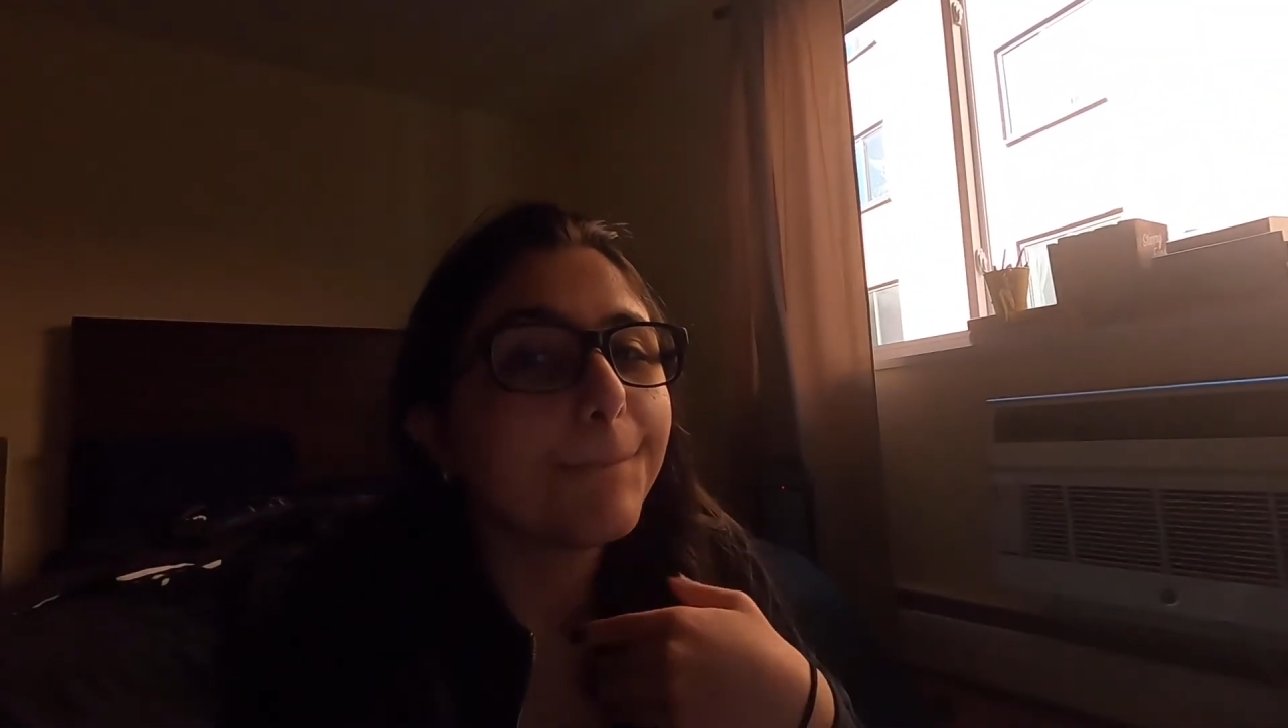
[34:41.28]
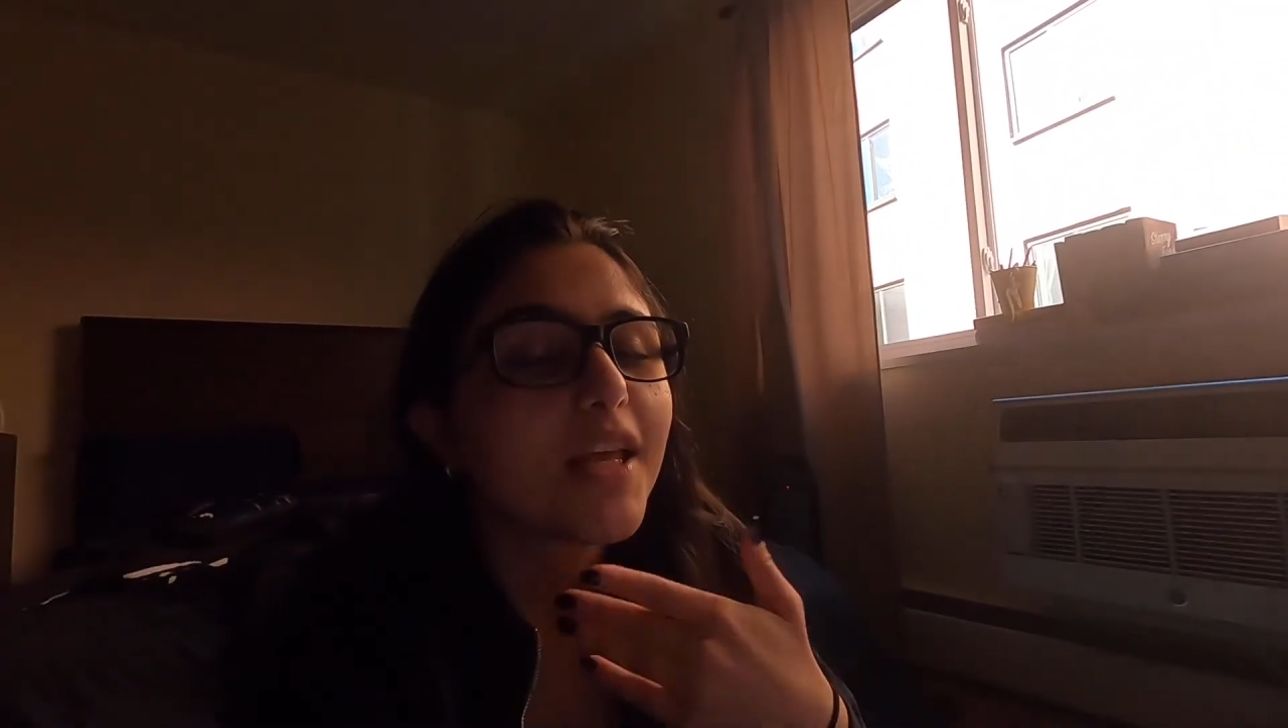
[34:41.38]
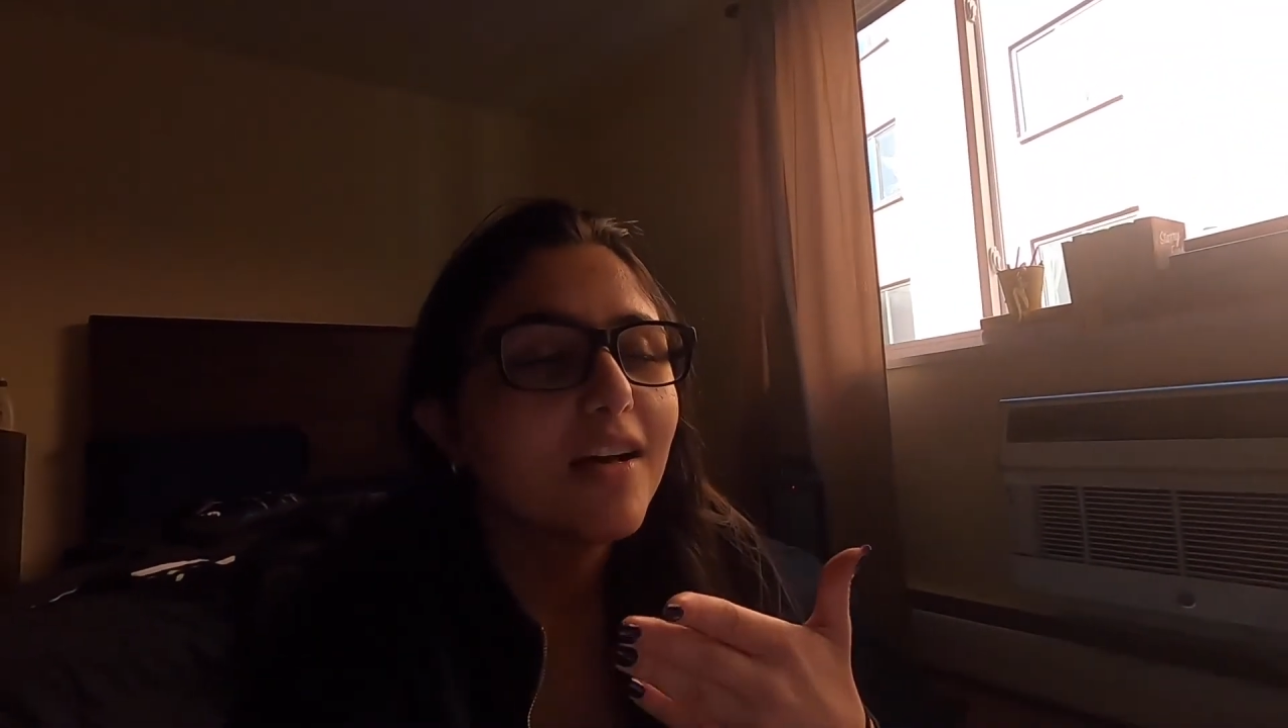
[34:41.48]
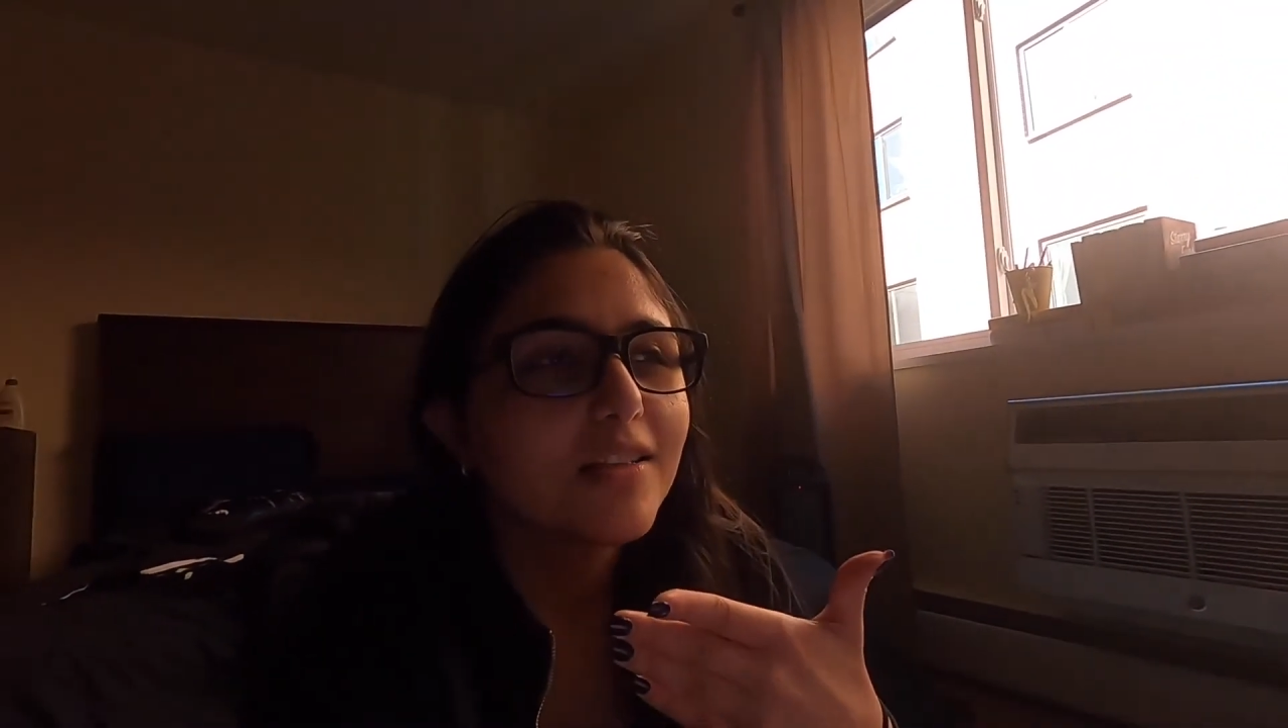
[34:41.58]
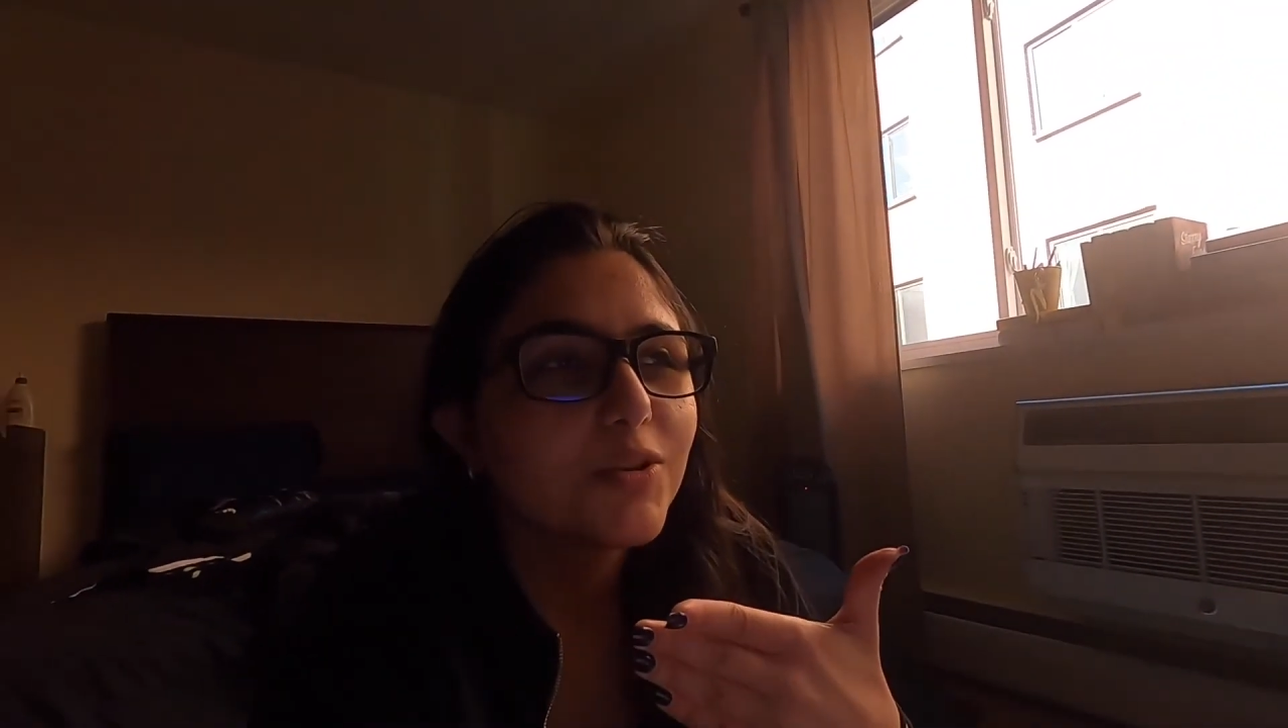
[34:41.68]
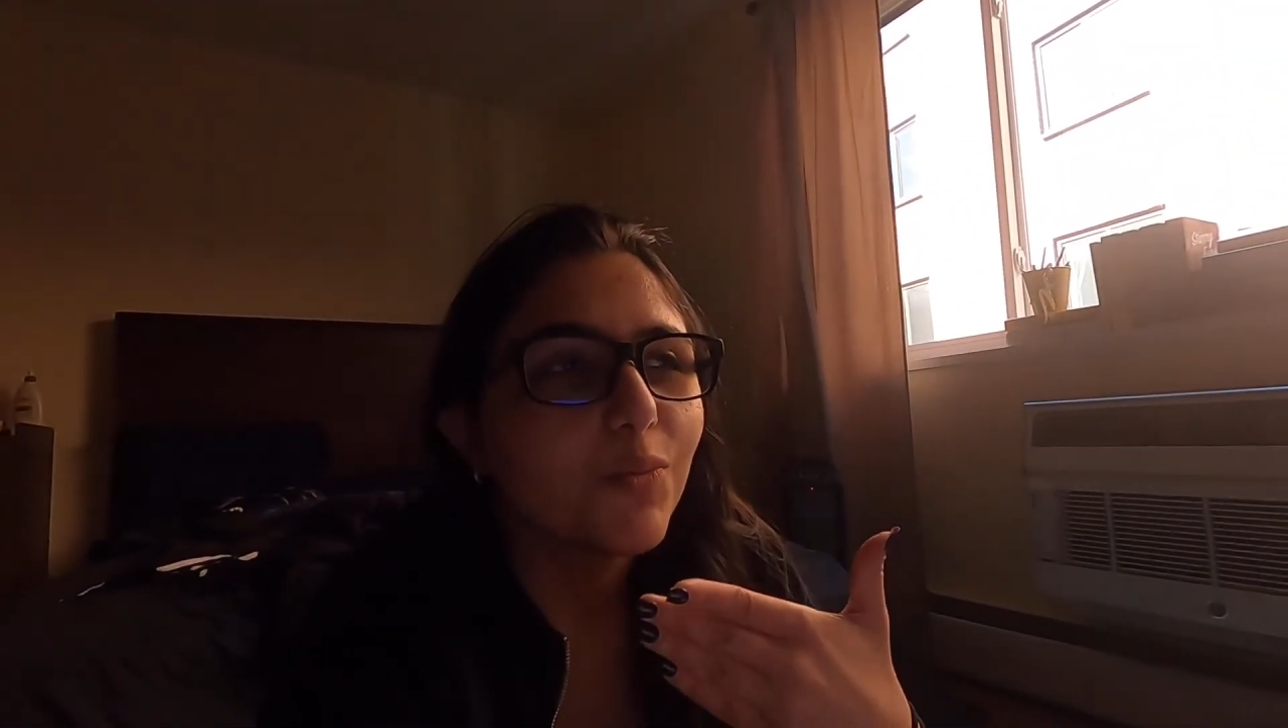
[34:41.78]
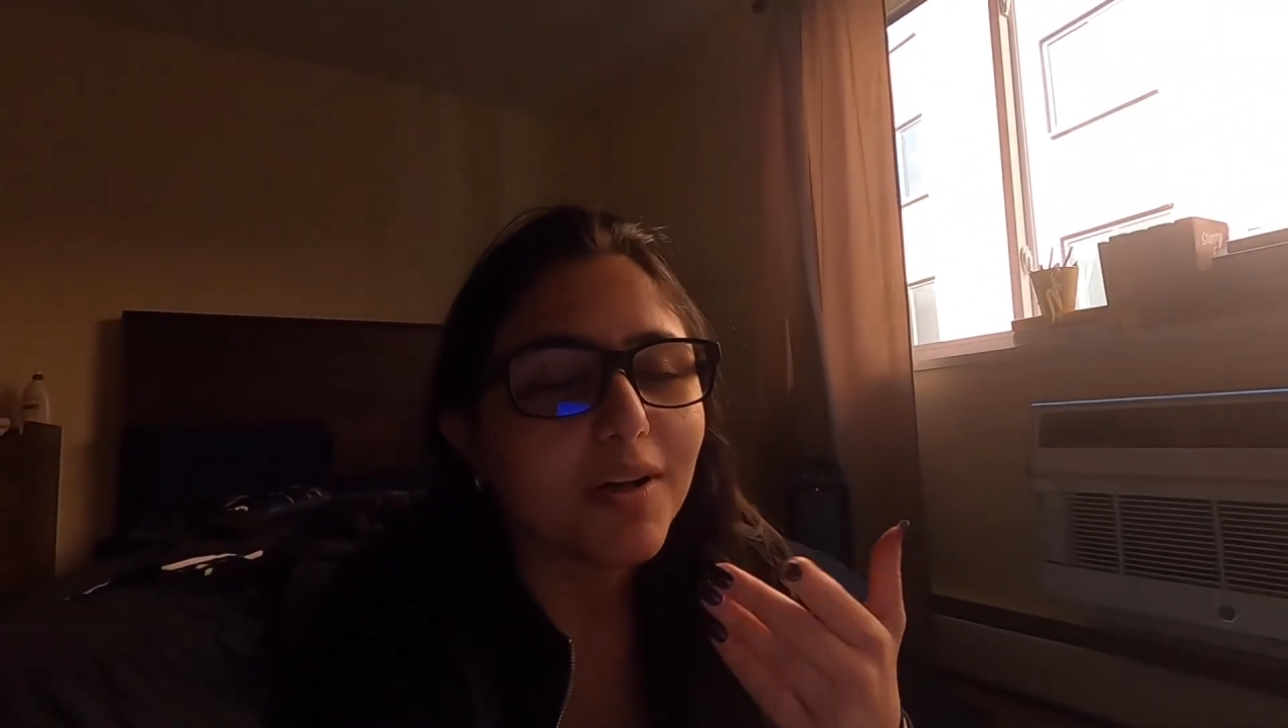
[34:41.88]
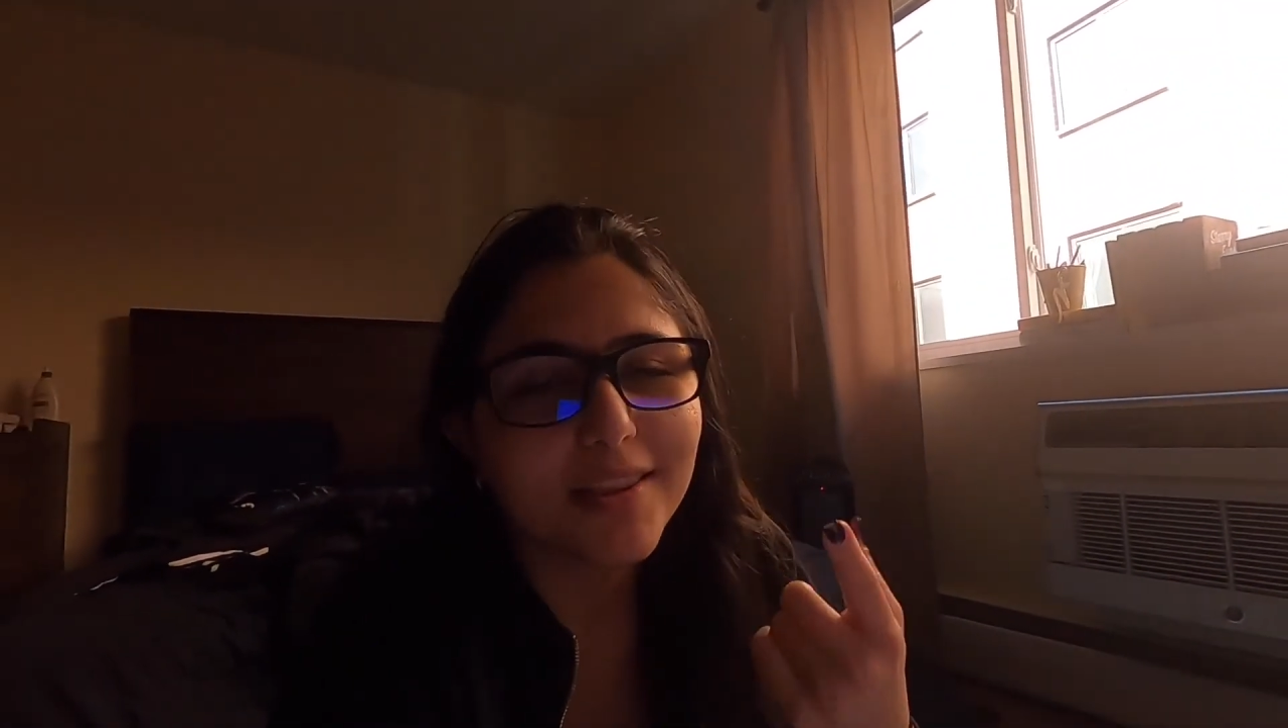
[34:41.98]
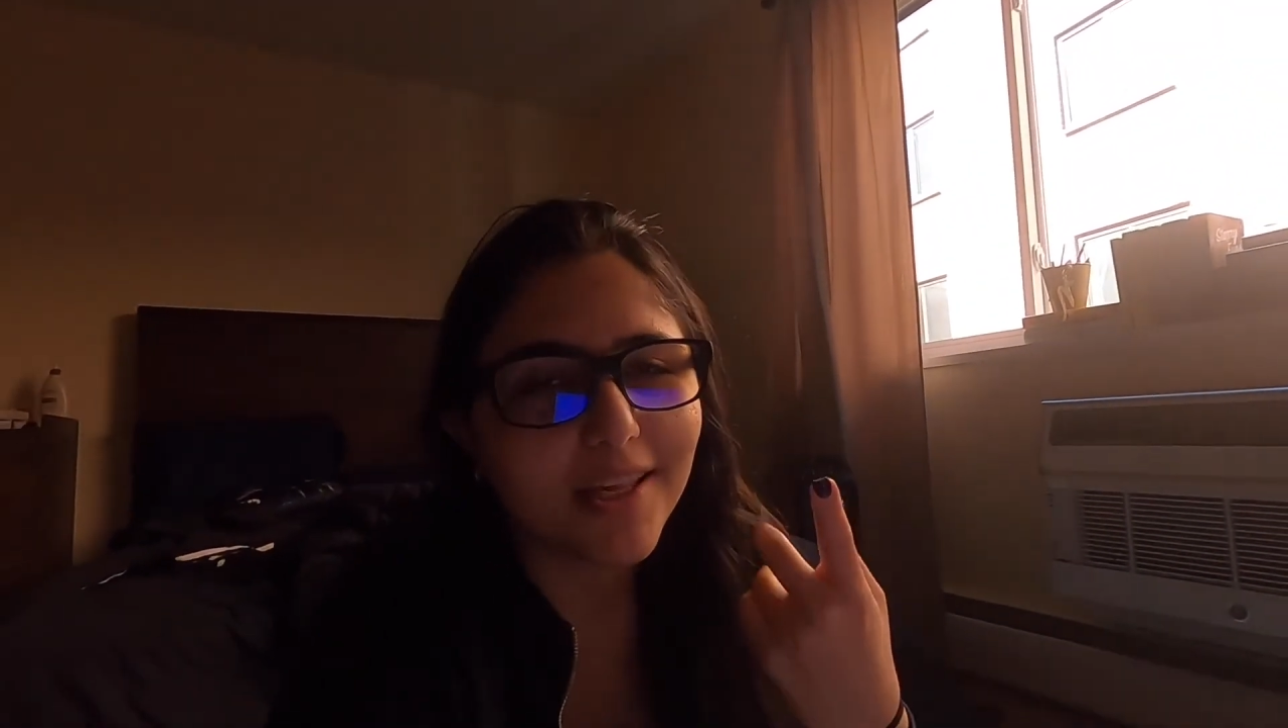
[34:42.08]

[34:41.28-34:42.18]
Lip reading: because one,